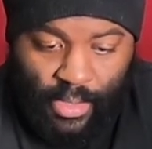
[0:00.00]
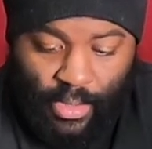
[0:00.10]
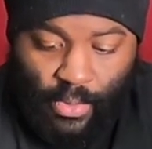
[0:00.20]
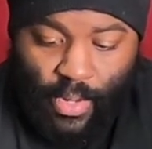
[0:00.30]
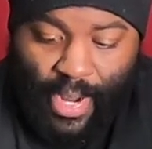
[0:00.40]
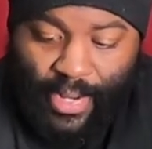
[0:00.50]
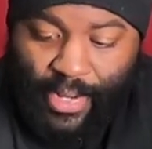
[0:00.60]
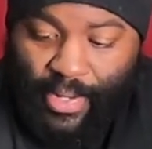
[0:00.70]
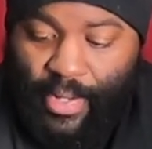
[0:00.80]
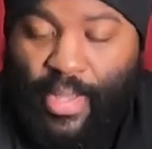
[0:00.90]
lure
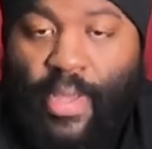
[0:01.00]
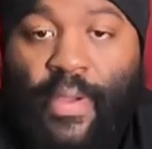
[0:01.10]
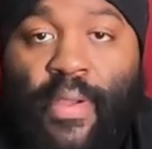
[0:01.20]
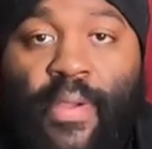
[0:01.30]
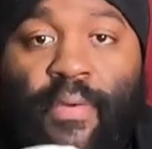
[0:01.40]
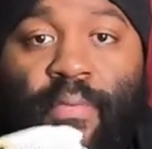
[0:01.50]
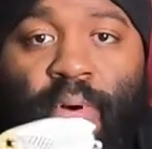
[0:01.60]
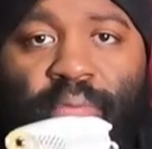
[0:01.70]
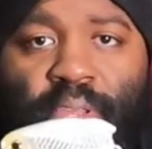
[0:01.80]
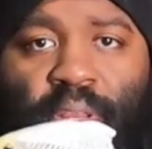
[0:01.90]
ID
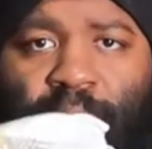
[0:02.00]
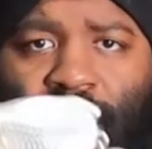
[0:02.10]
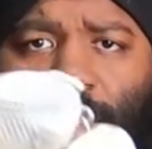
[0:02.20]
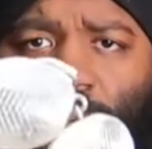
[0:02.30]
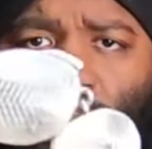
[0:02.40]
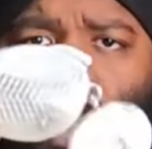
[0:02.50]
off of anybody who's